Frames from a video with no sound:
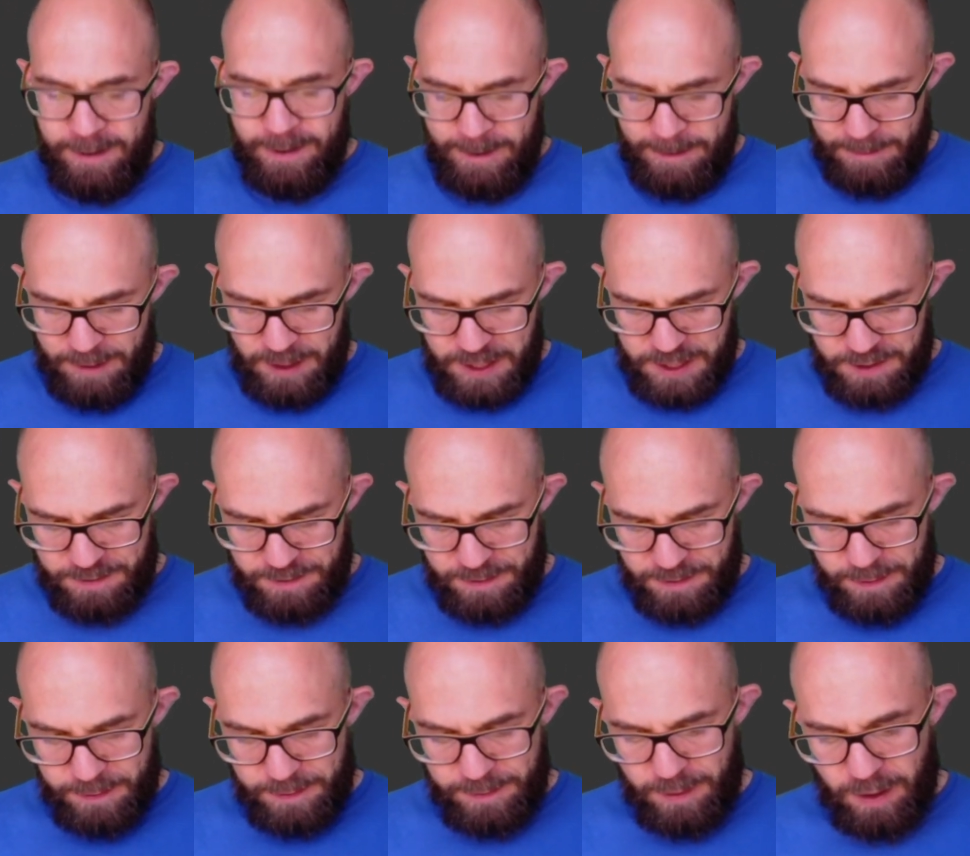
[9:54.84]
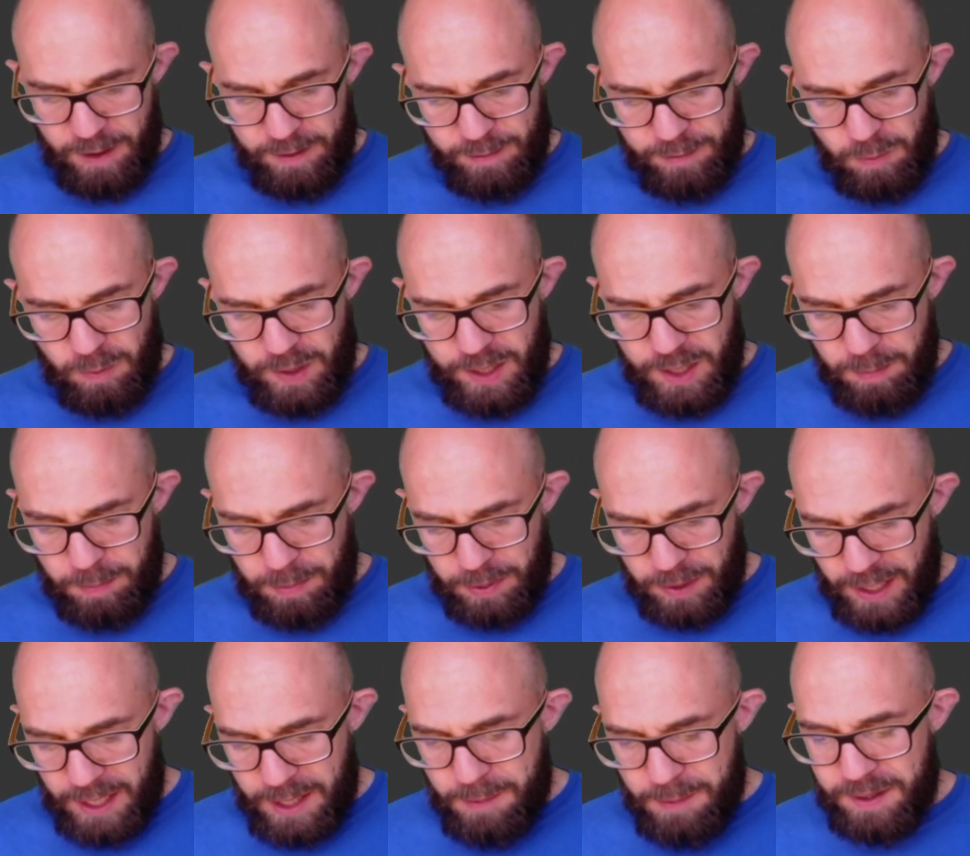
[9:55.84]
Verse 5, will you
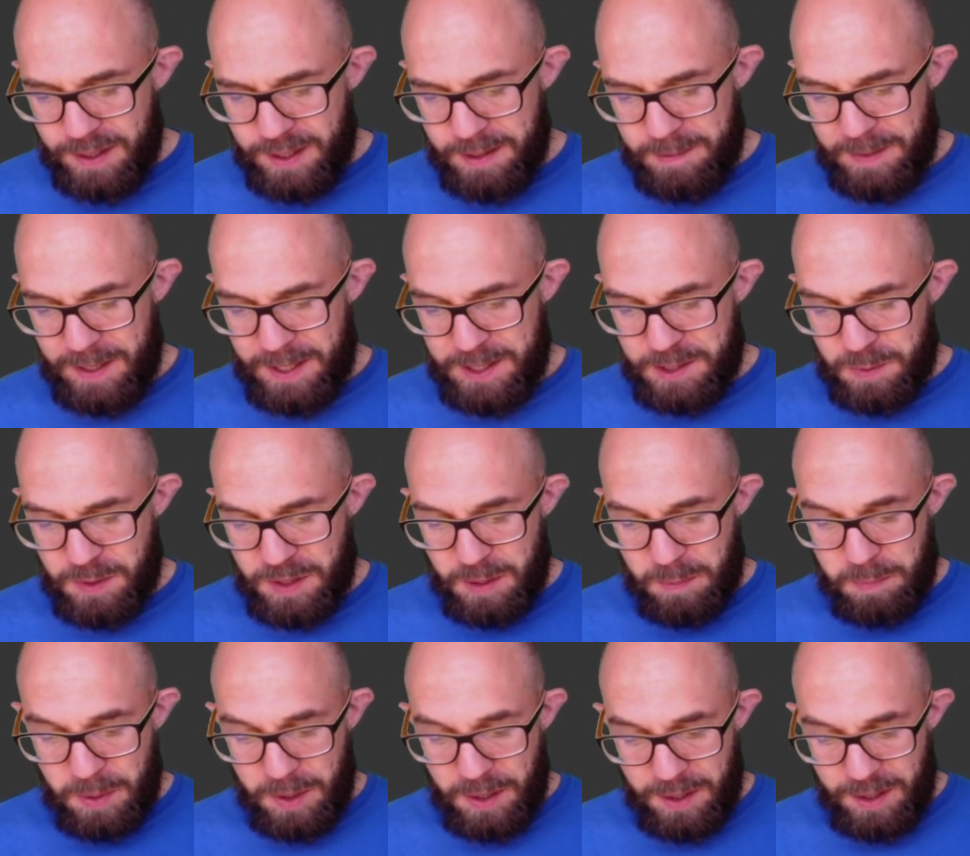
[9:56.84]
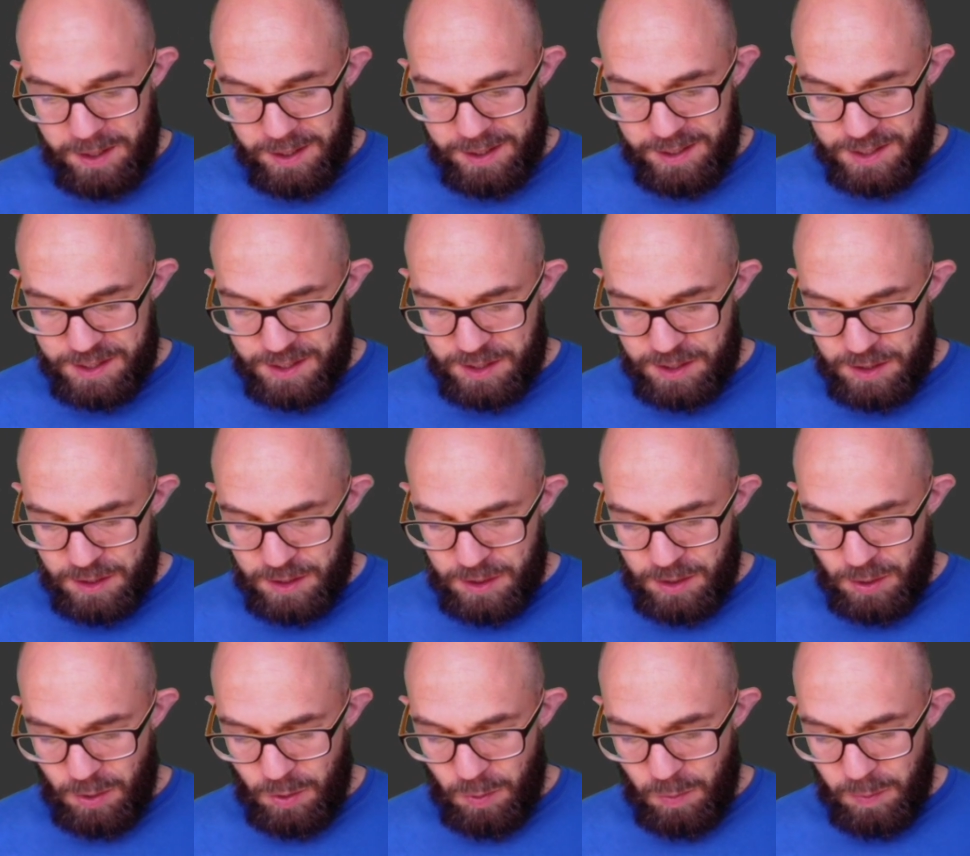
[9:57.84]
play with him as with a bird,
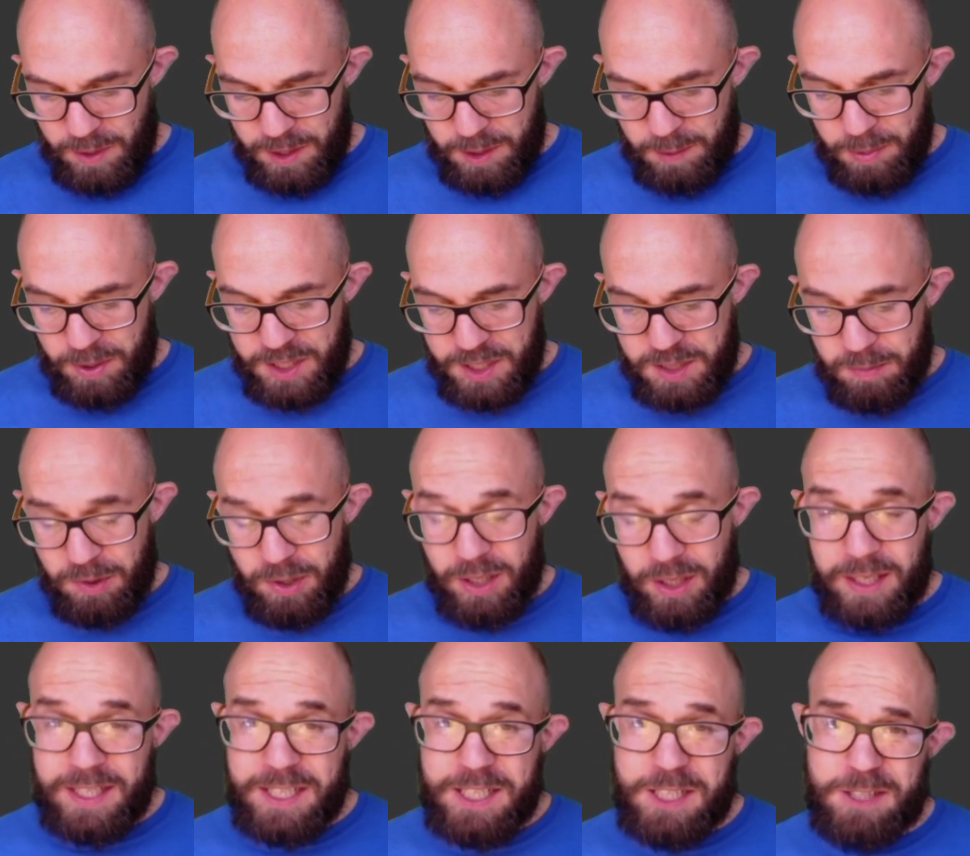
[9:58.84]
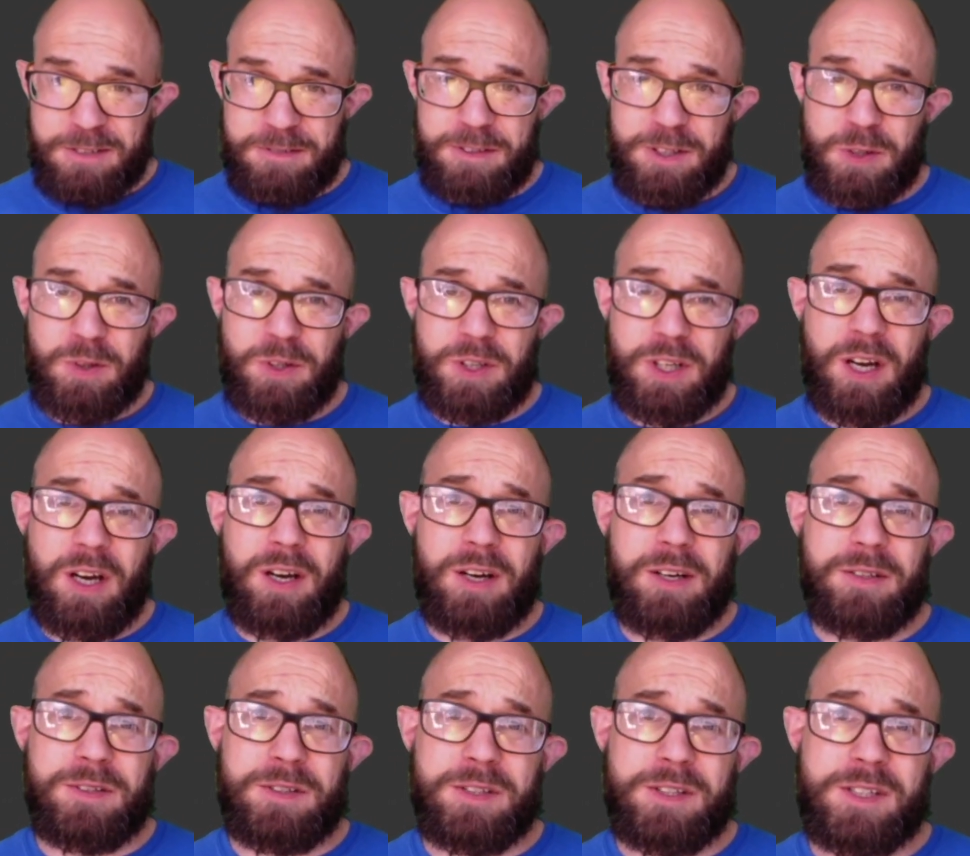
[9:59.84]
or will you put him on a leash for your
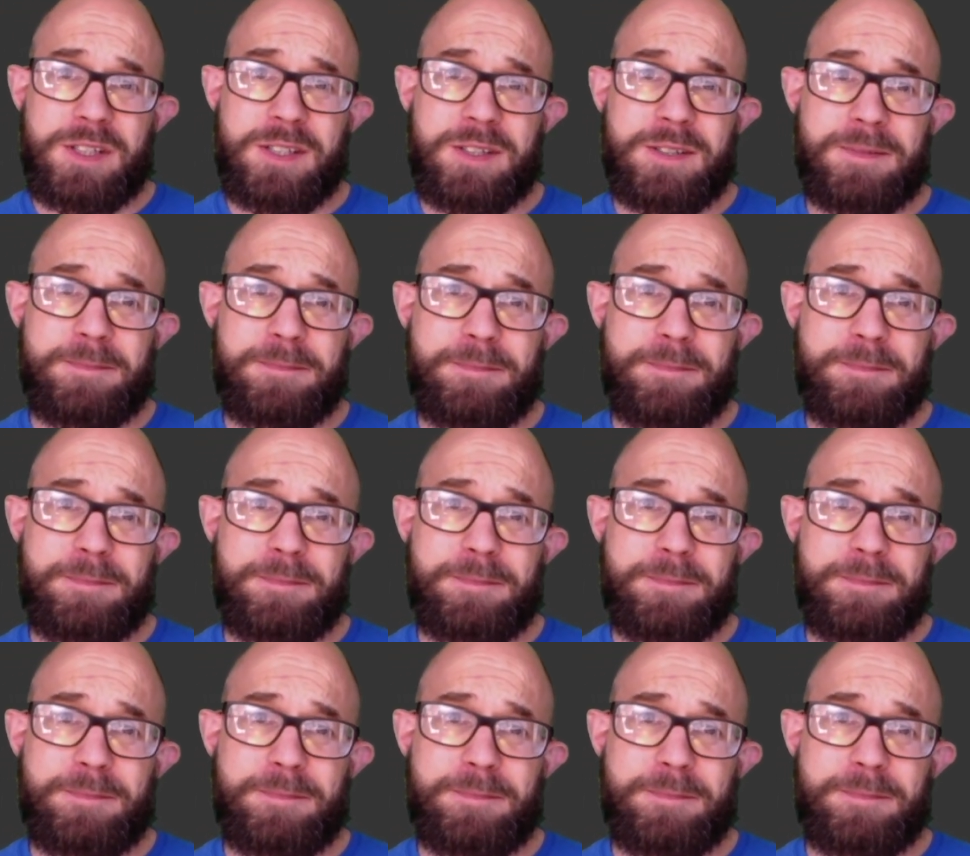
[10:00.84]
girls?